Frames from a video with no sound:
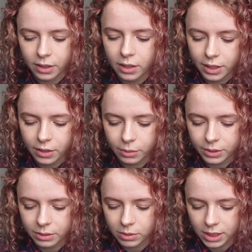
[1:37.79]
I know
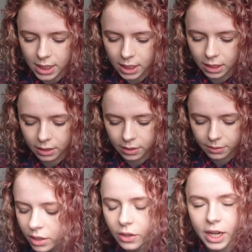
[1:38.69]
what I'm saying
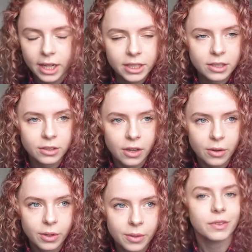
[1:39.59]
okay
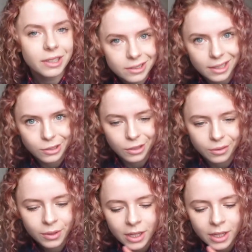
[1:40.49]
so first tattoo